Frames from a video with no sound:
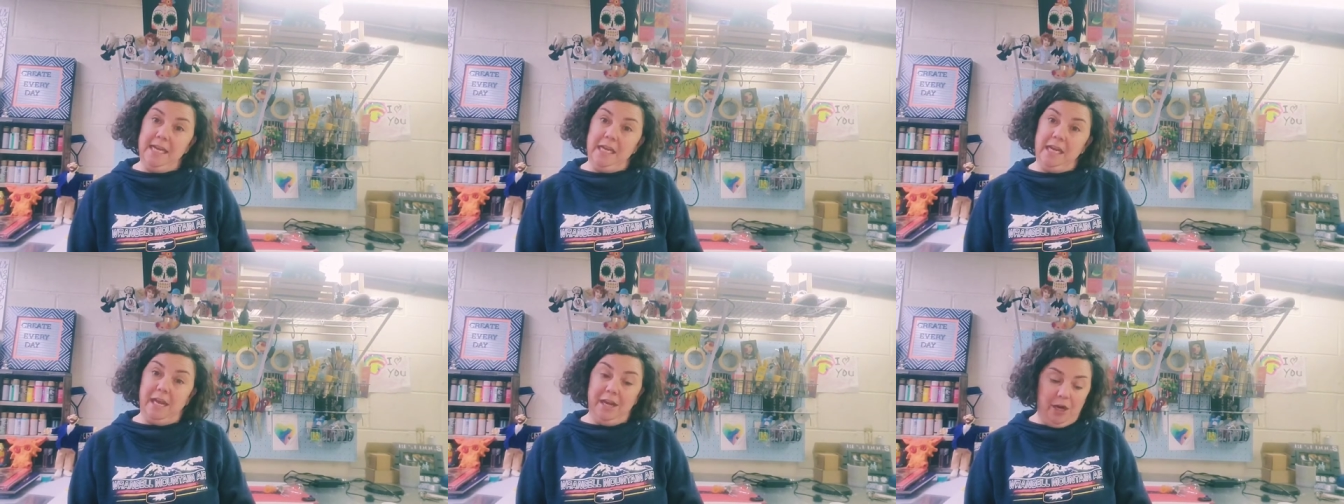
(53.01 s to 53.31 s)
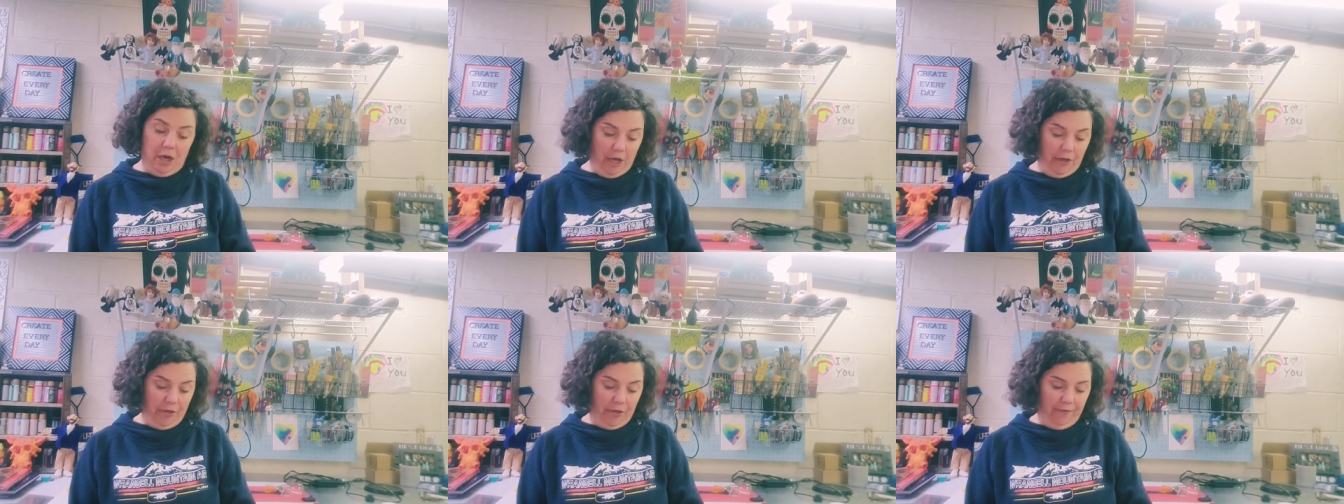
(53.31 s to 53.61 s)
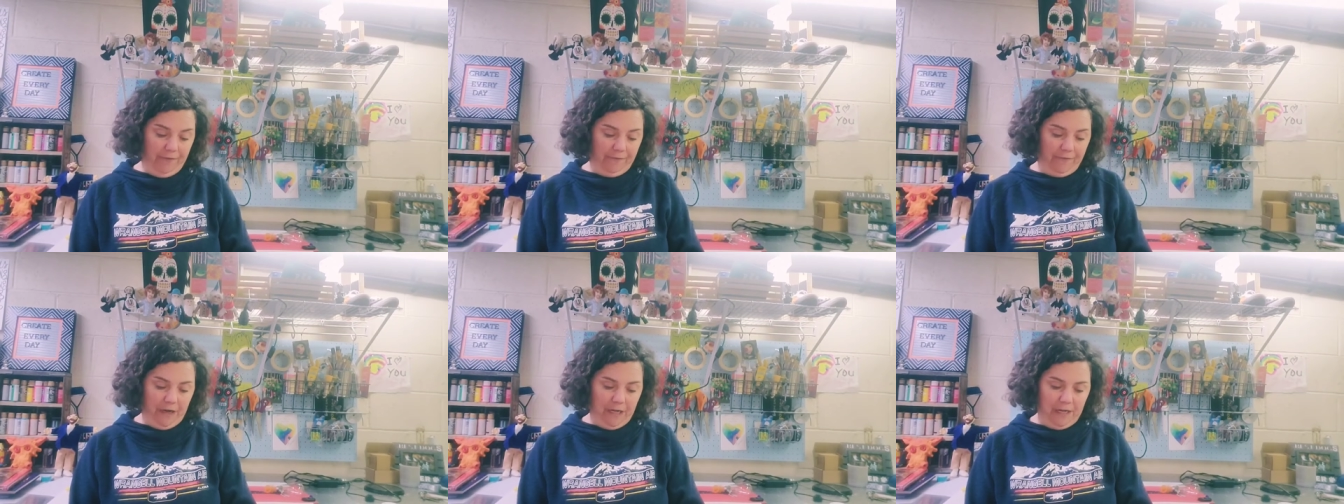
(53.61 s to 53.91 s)
and Other
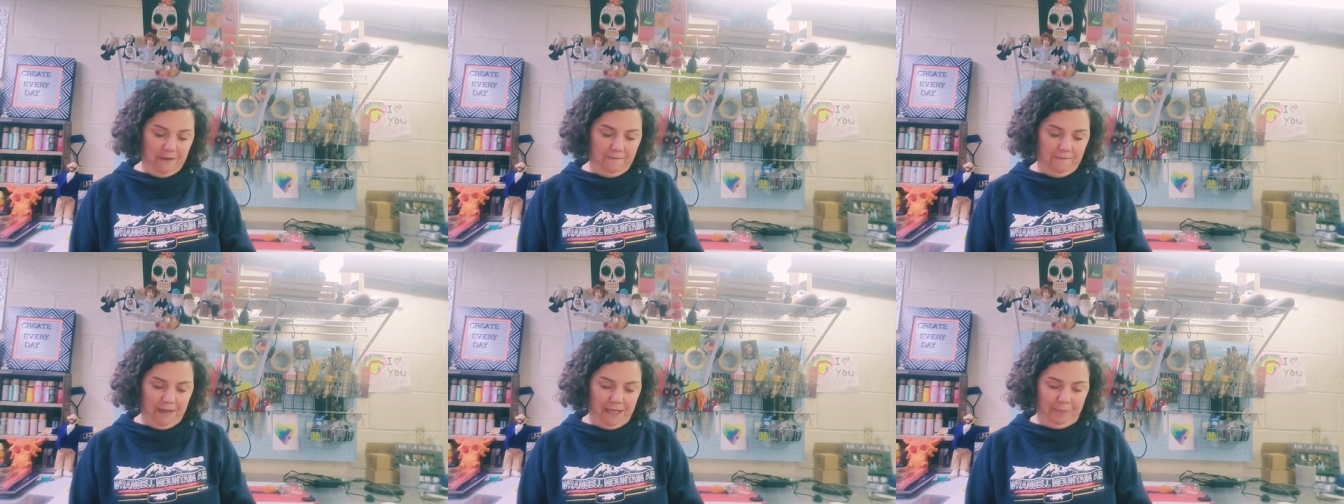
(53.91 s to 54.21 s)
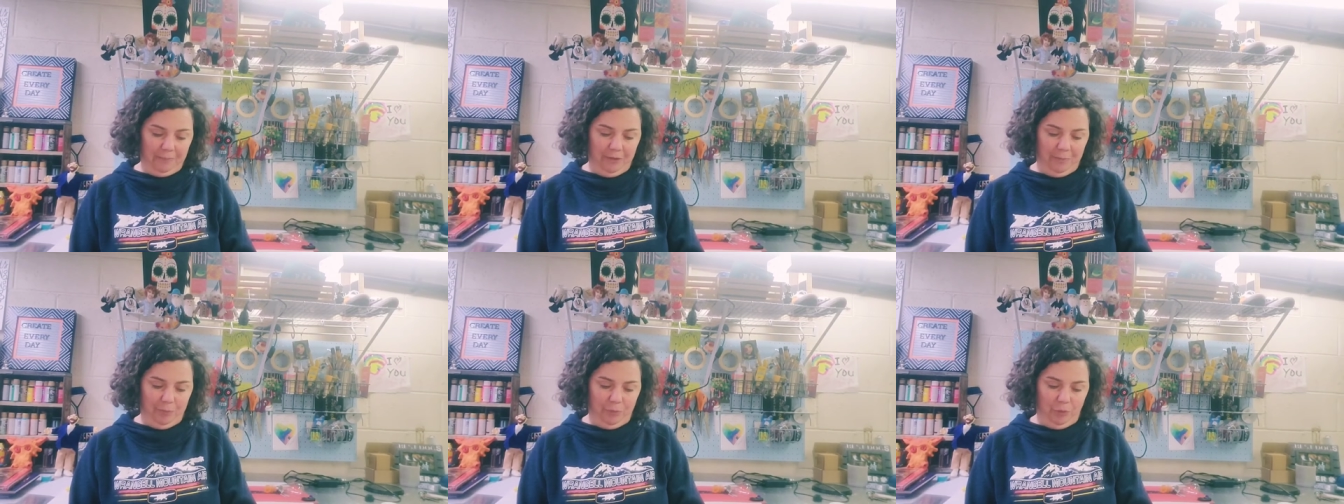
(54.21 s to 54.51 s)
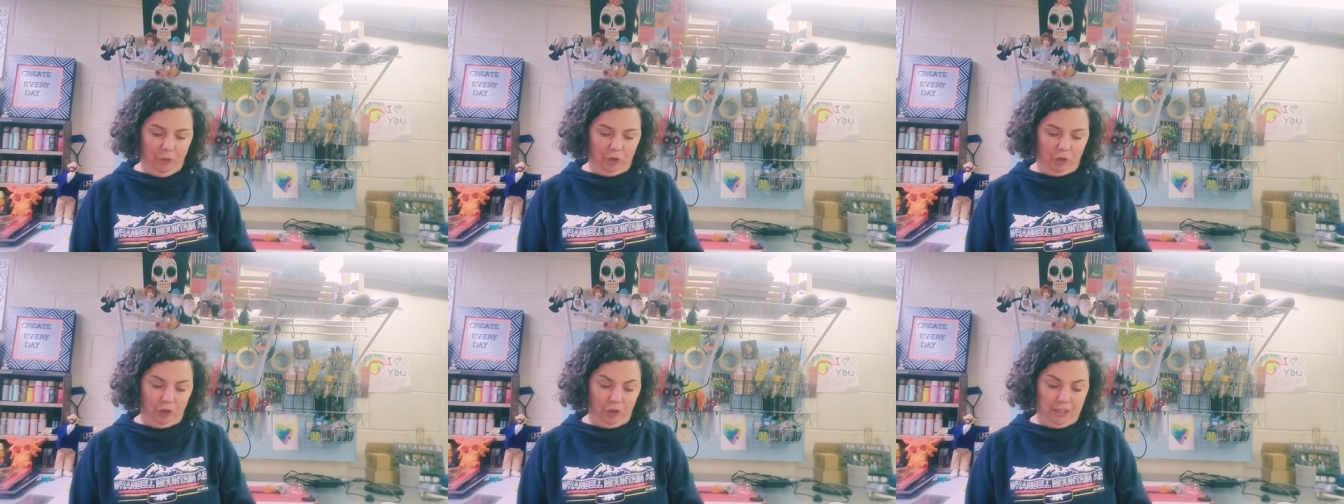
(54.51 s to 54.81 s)
Funny Family
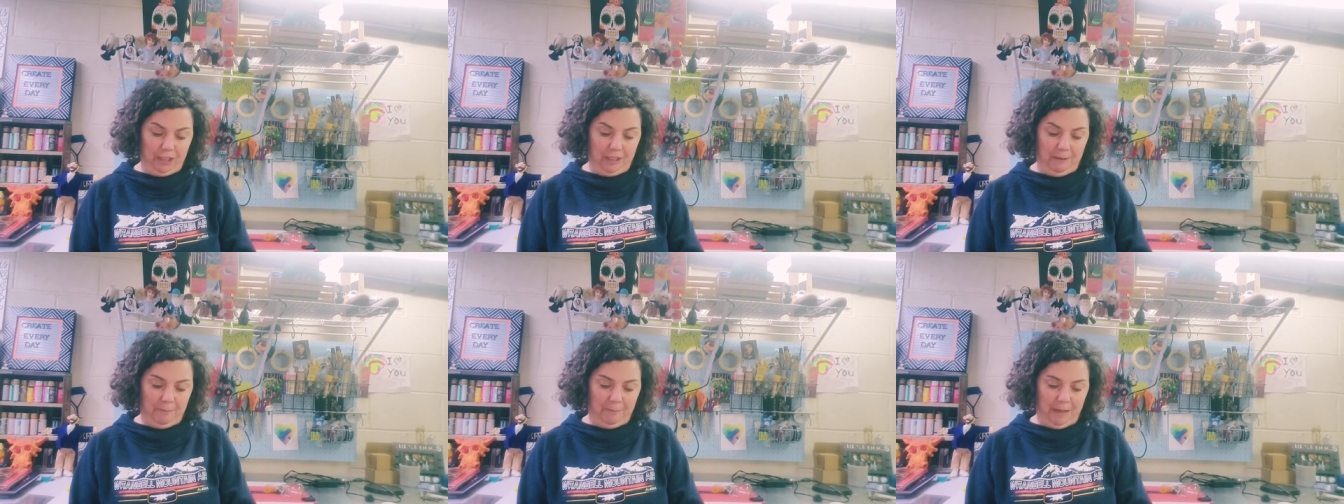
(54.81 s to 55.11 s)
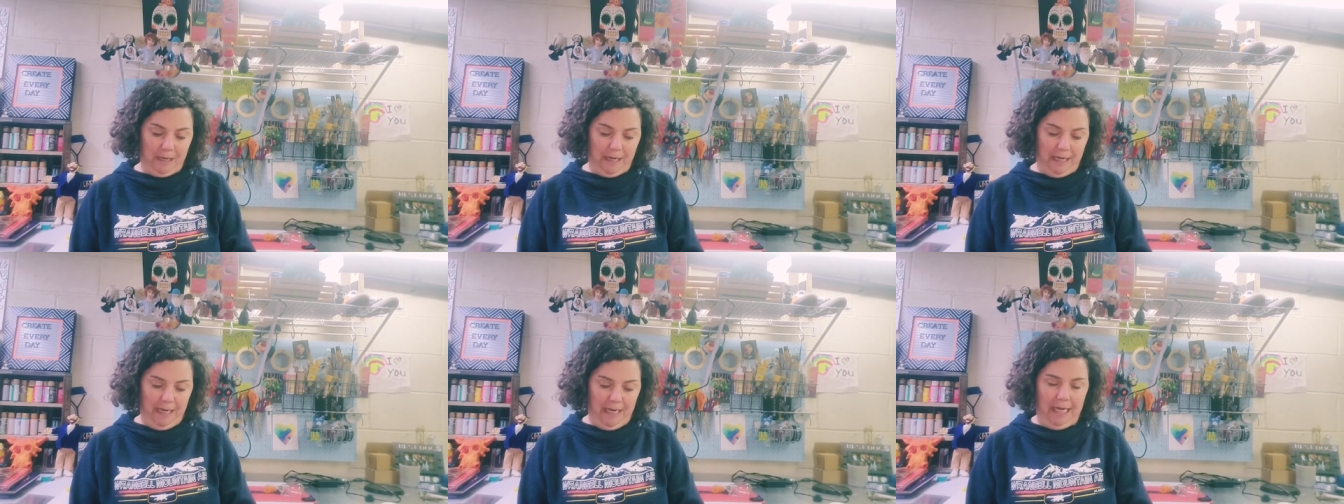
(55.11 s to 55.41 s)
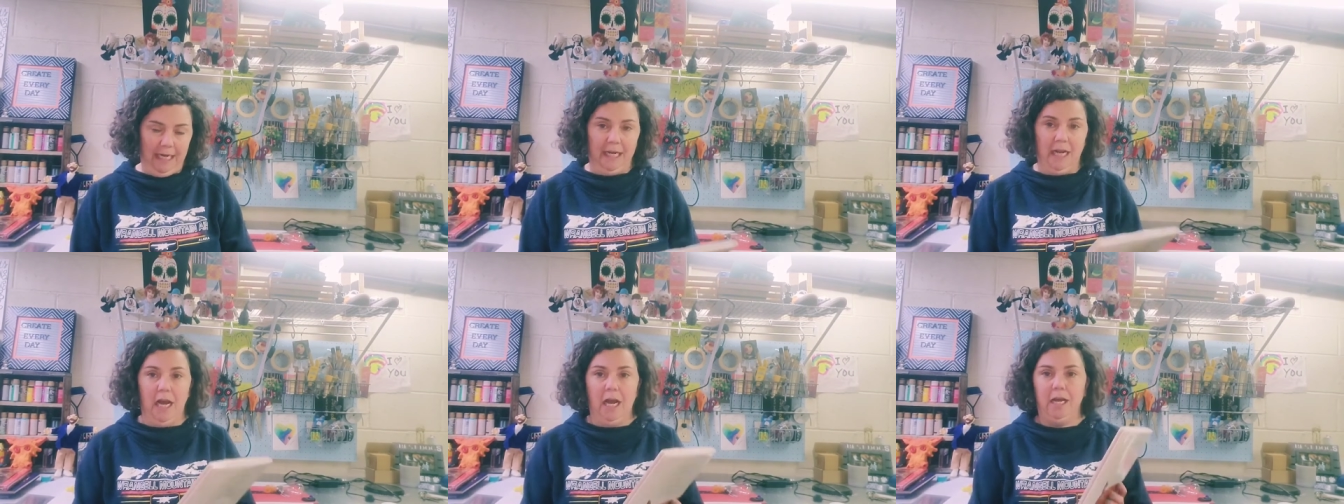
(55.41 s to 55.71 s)
Portraits by
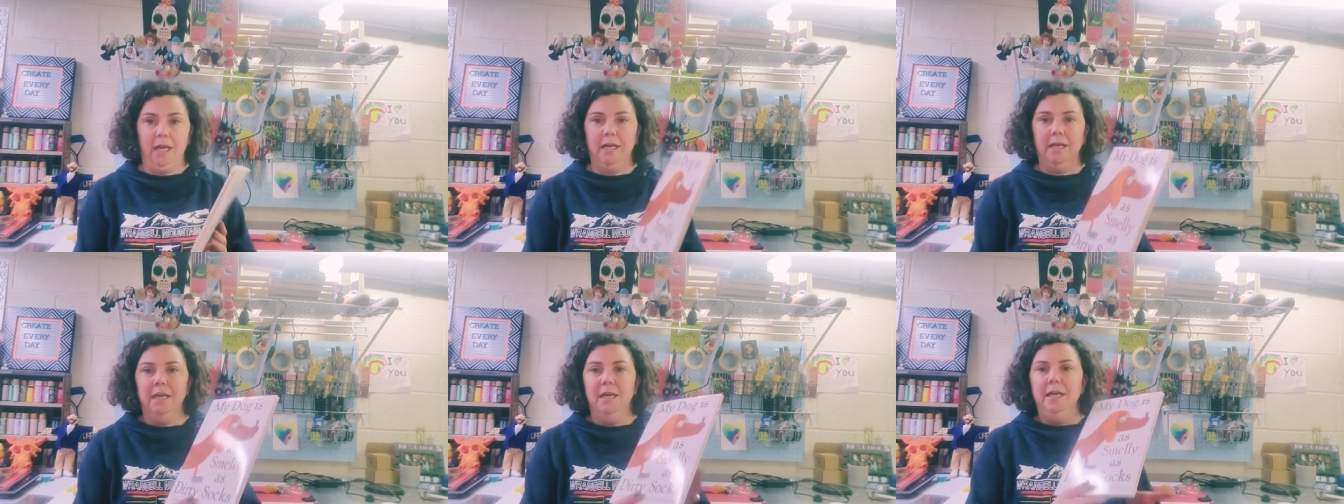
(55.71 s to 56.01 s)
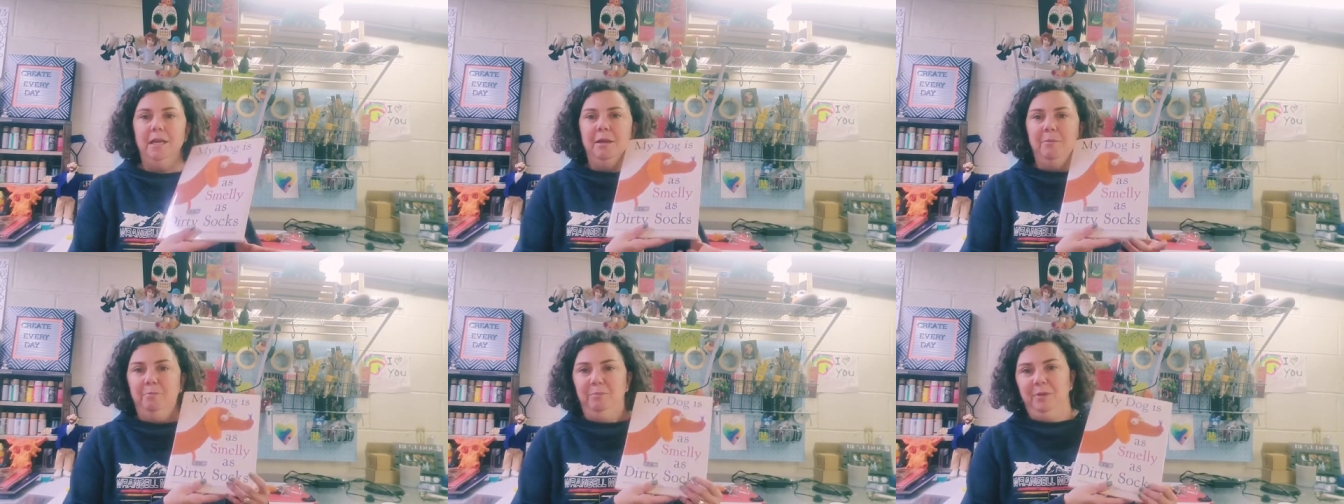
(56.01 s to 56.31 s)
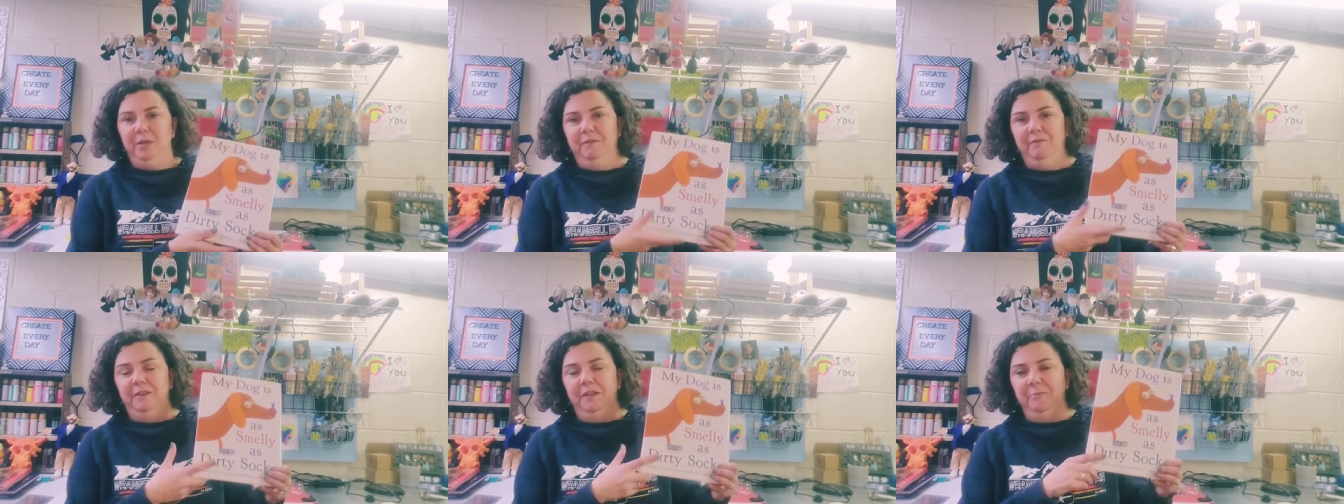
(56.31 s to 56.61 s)
Hanoch
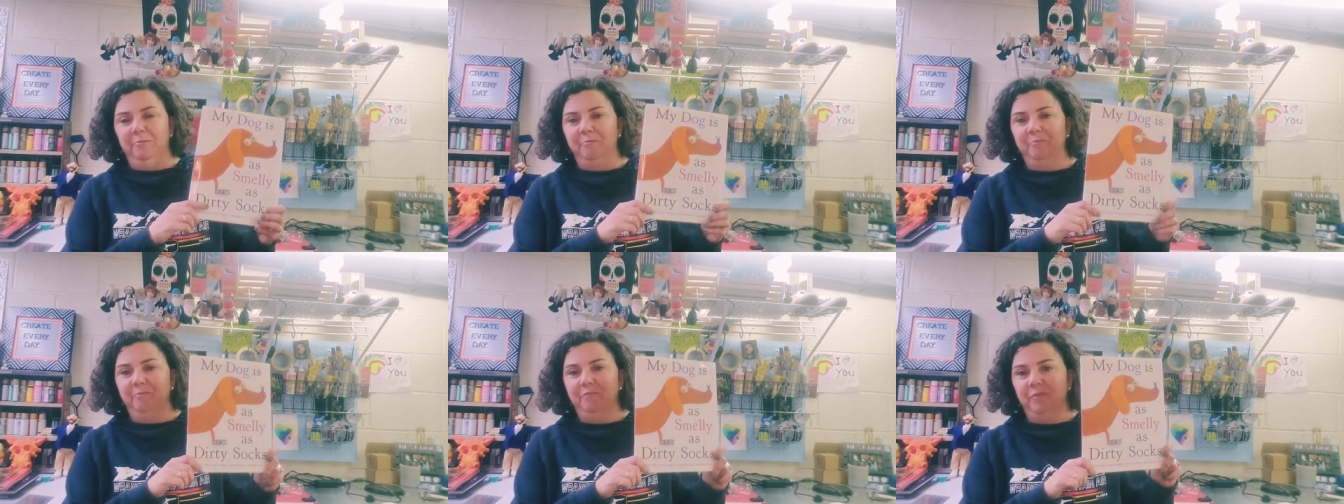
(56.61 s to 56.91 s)
Piven.